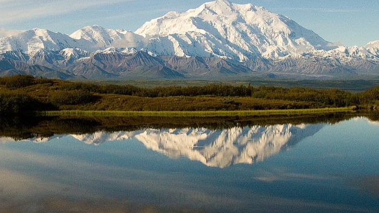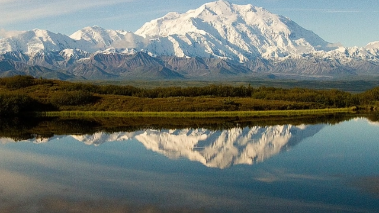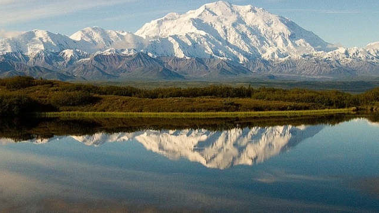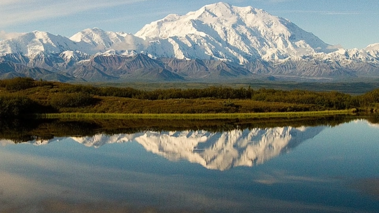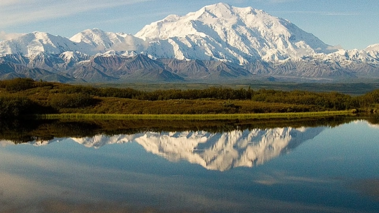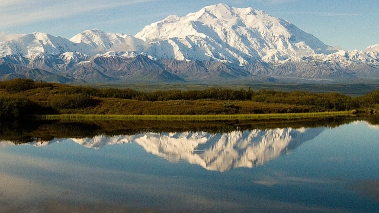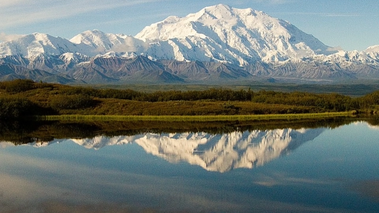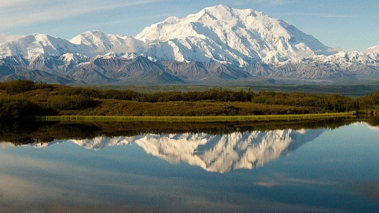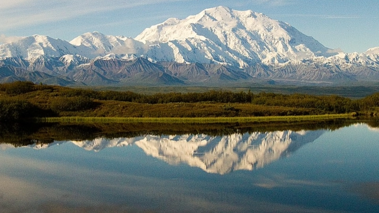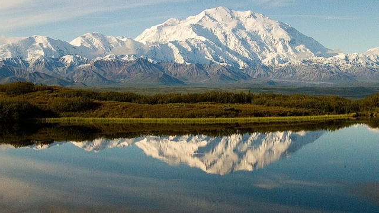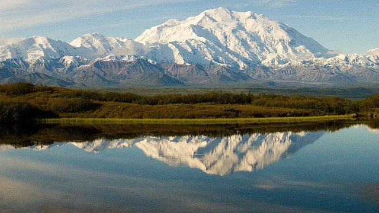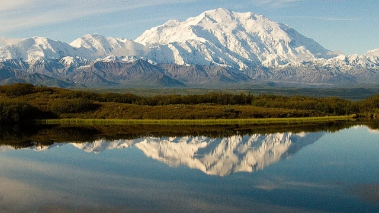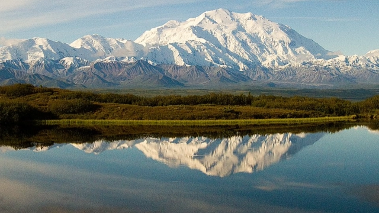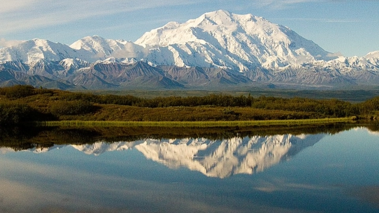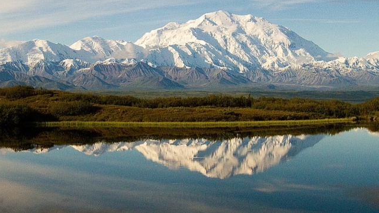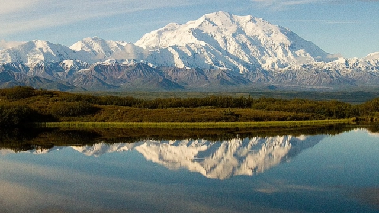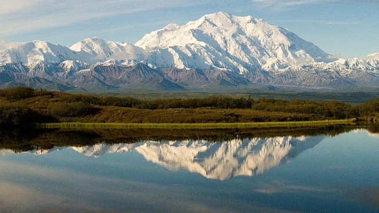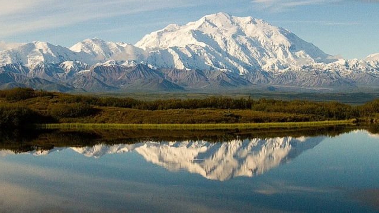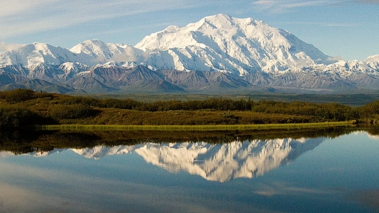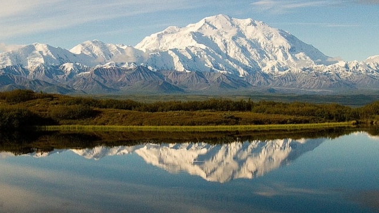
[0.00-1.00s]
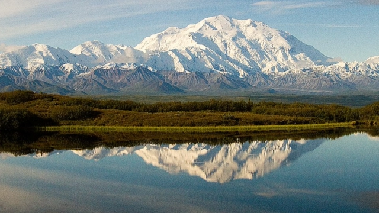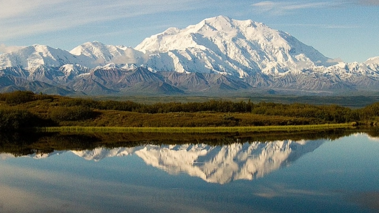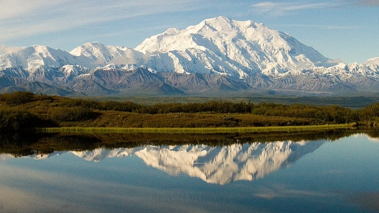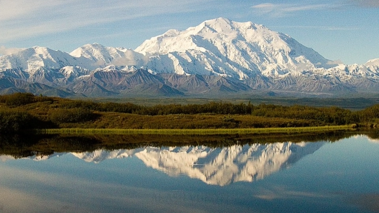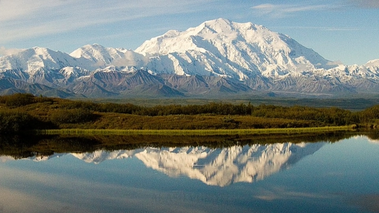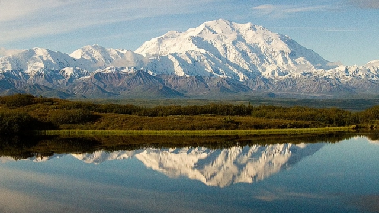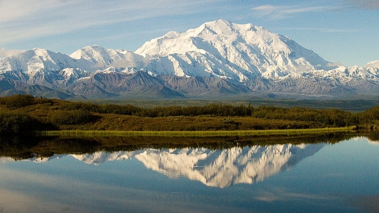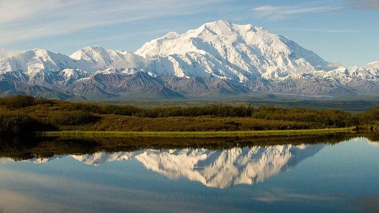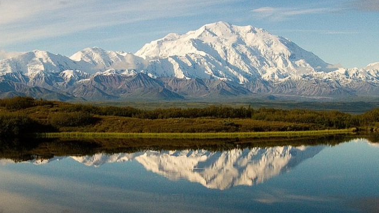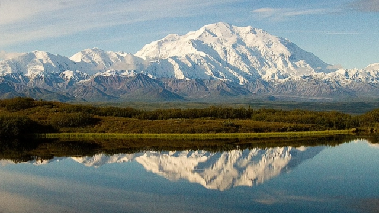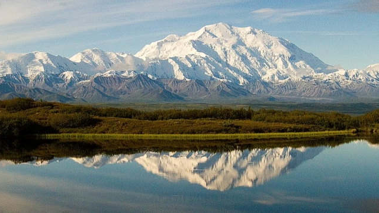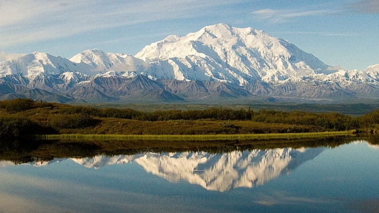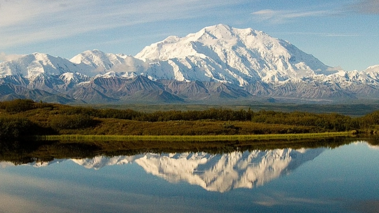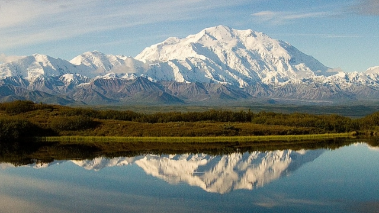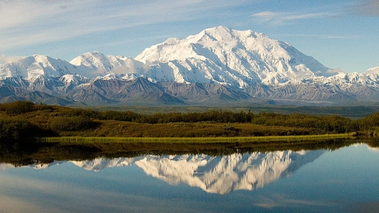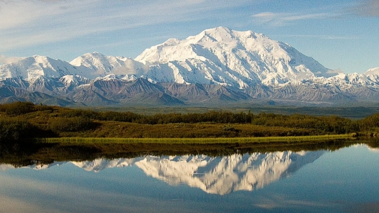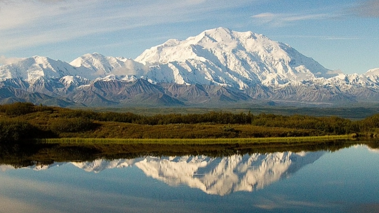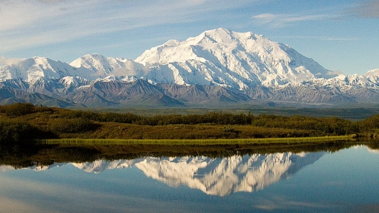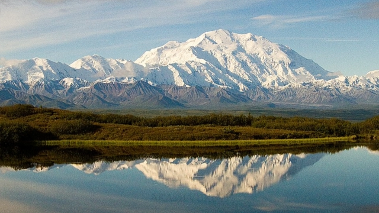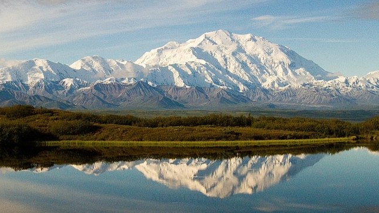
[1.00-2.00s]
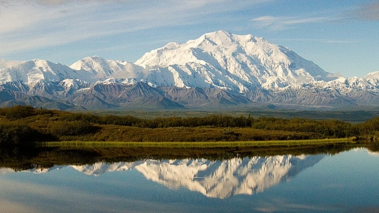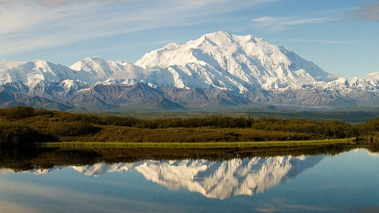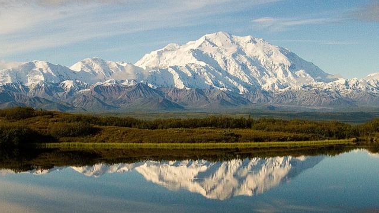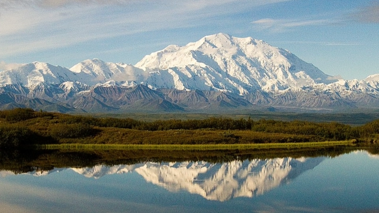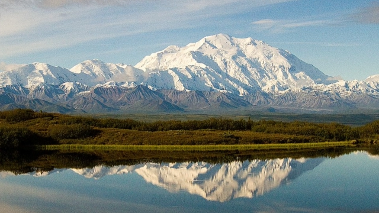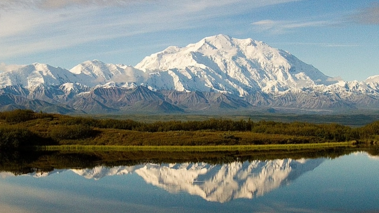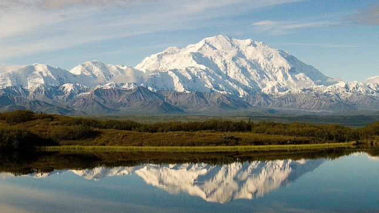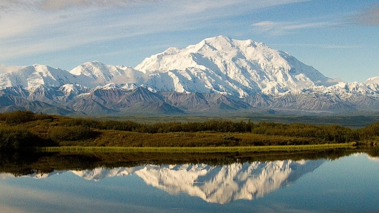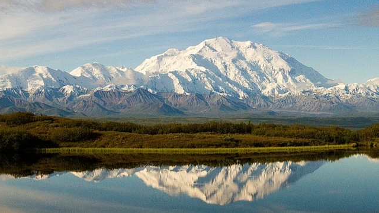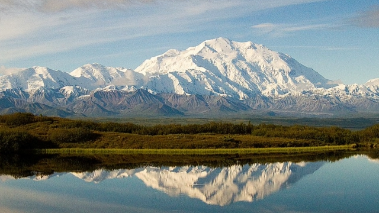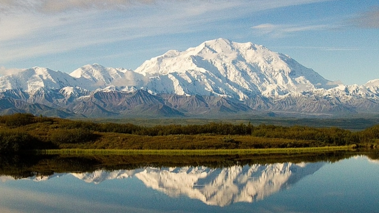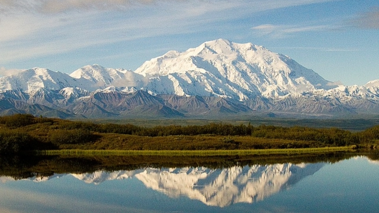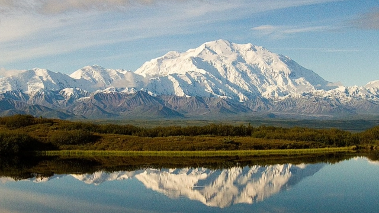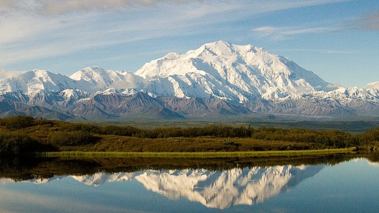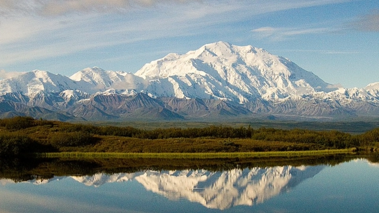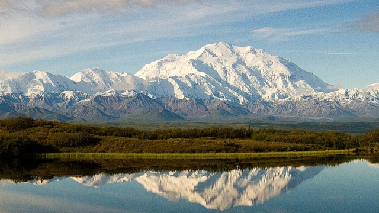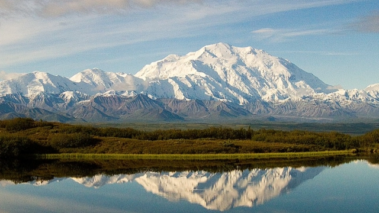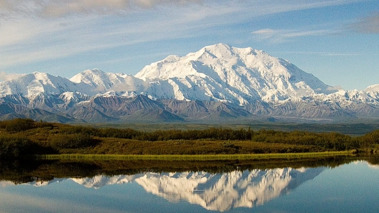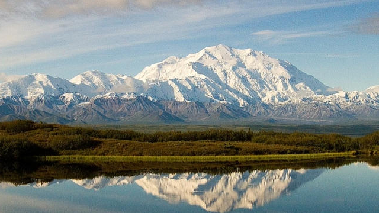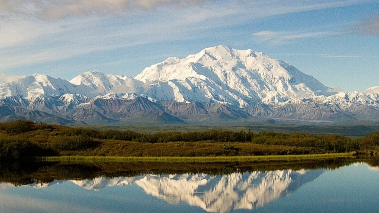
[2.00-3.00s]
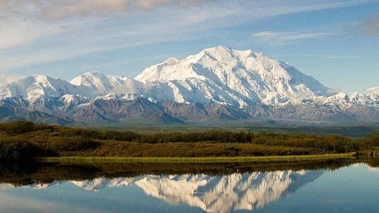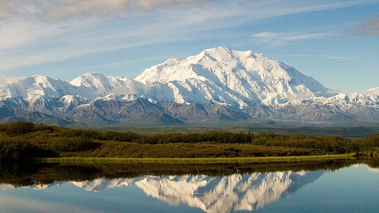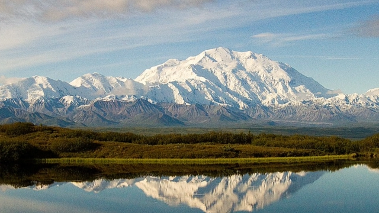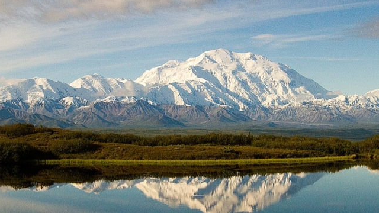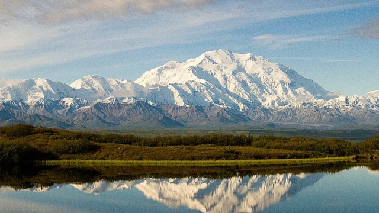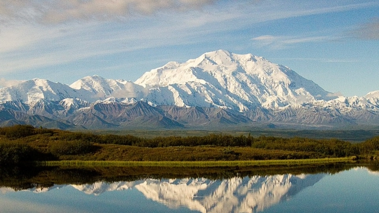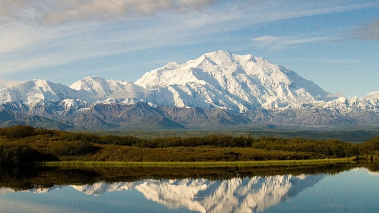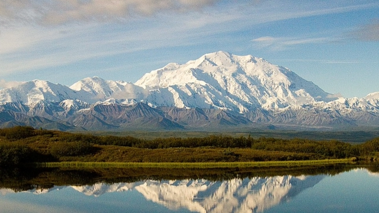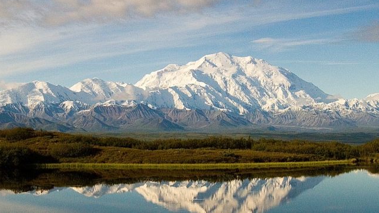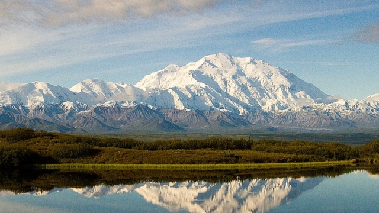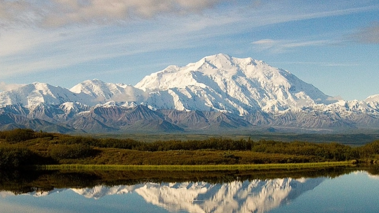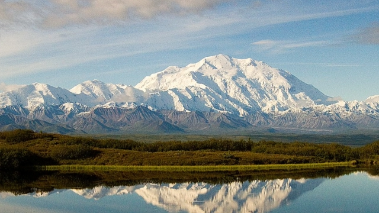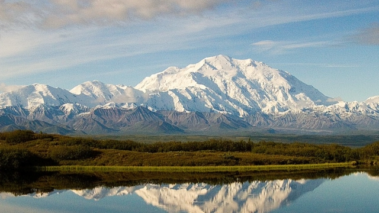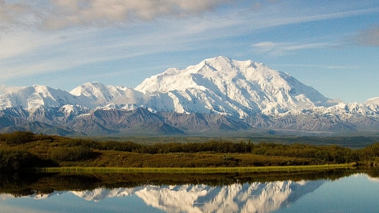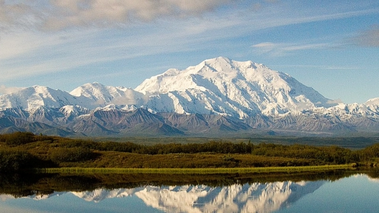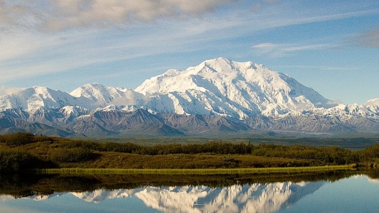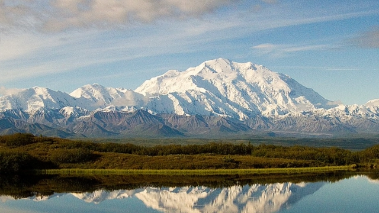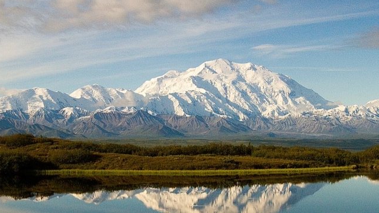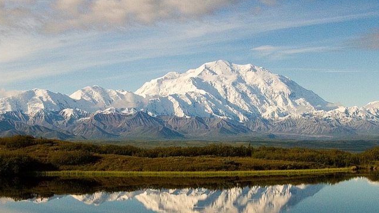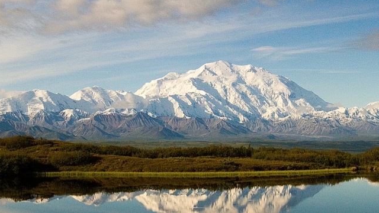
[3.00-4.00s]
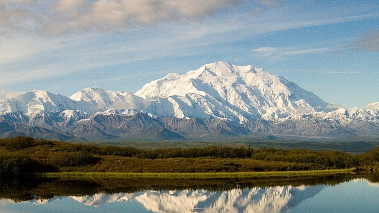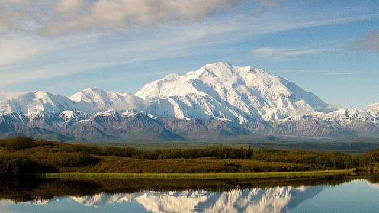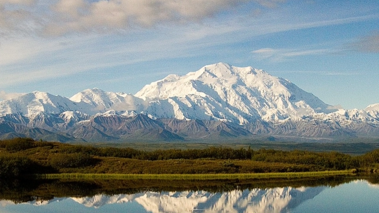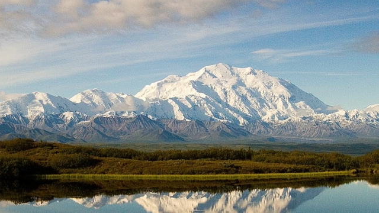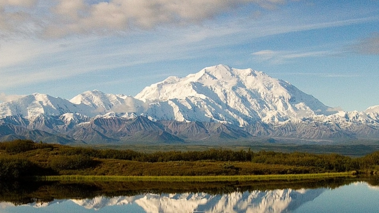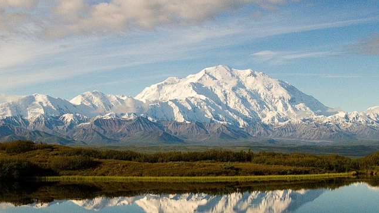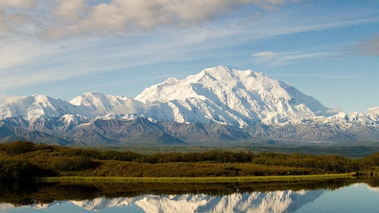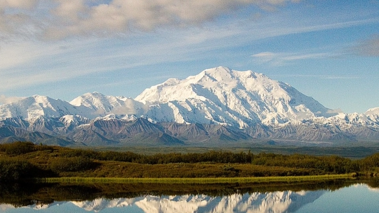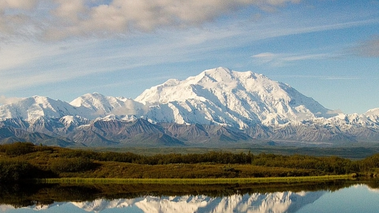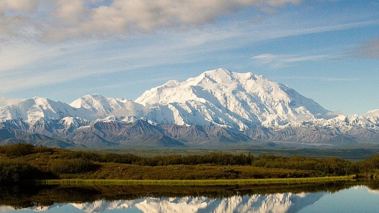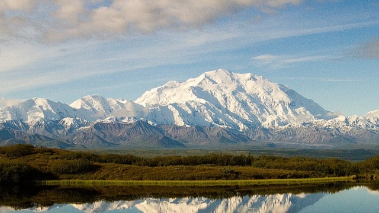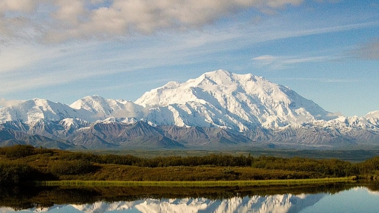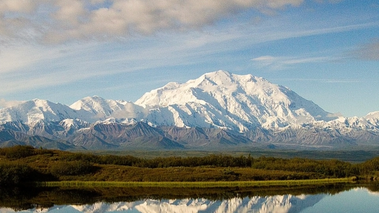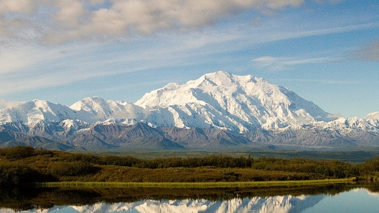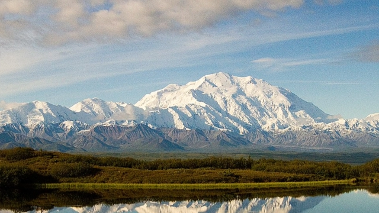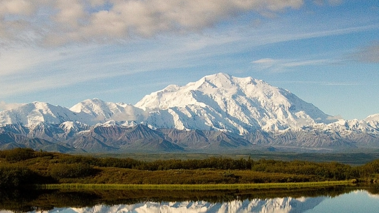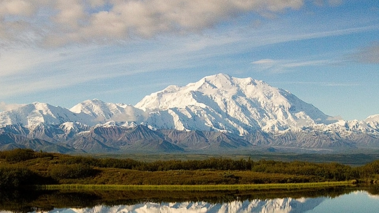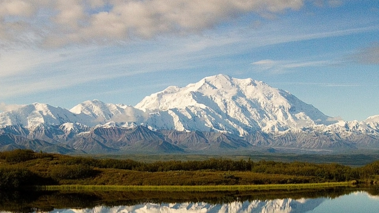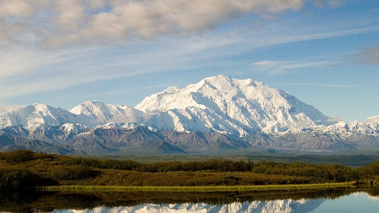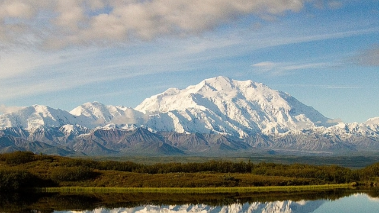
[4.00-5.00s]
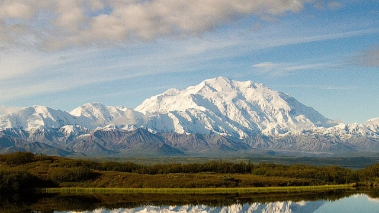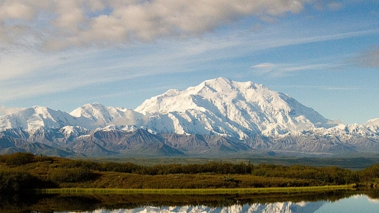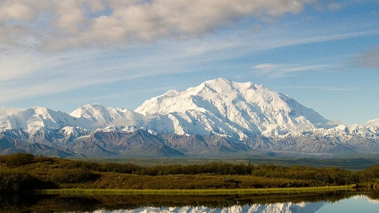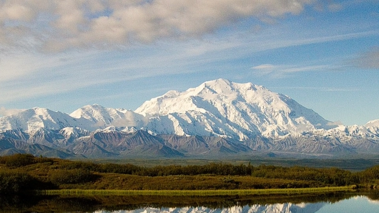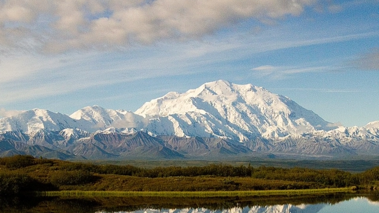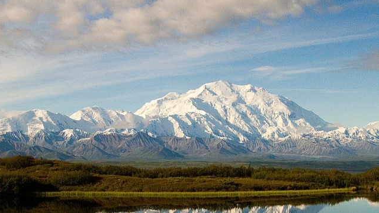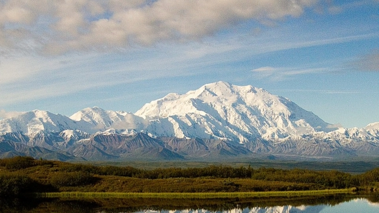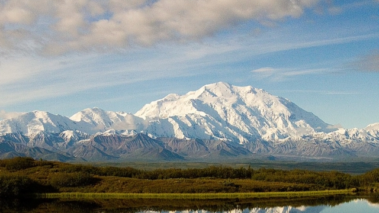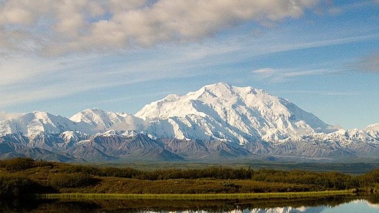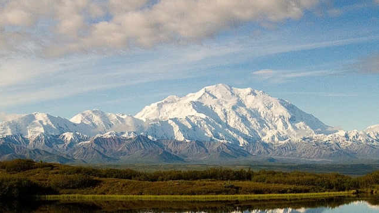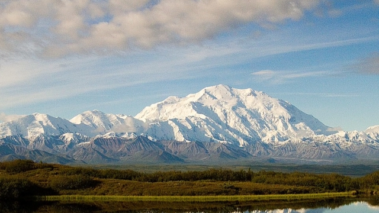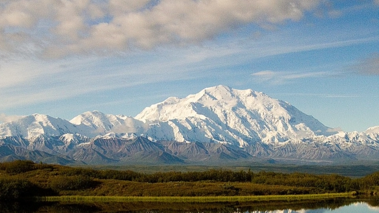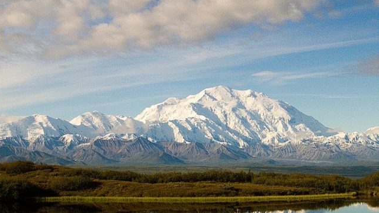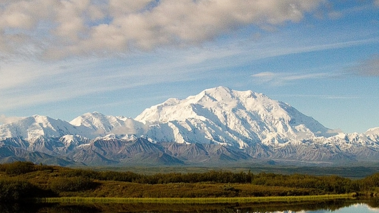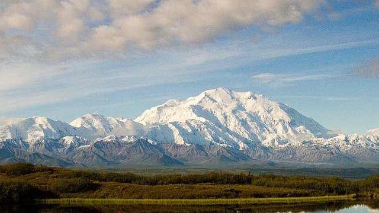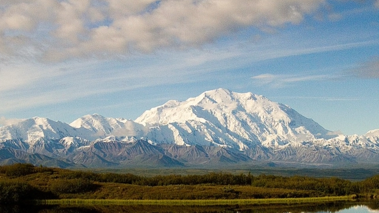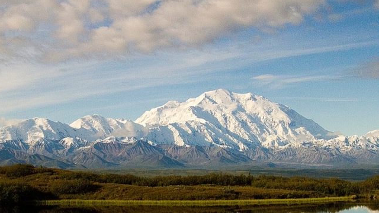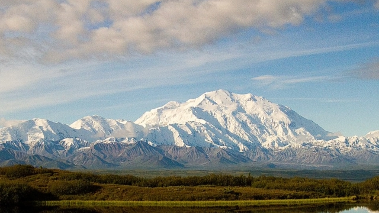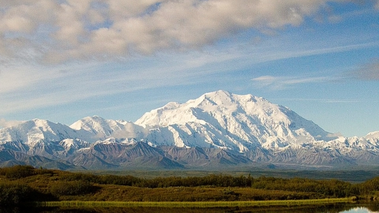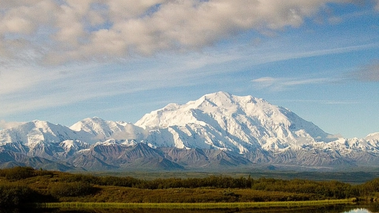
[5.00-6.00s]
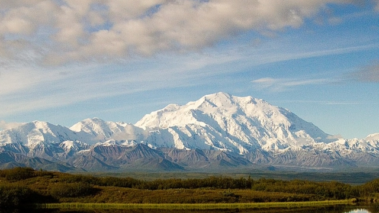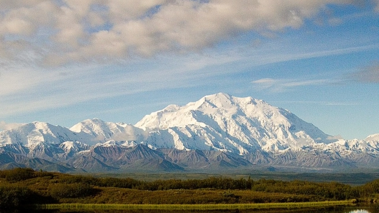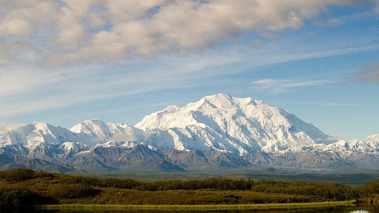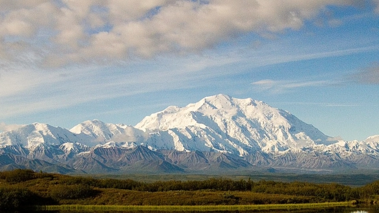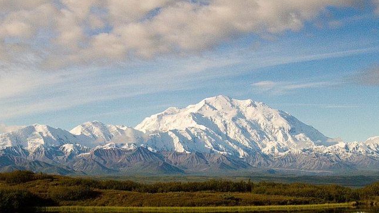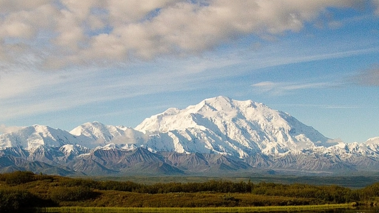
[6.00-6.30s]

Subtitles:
Nobody's mouth can be seen.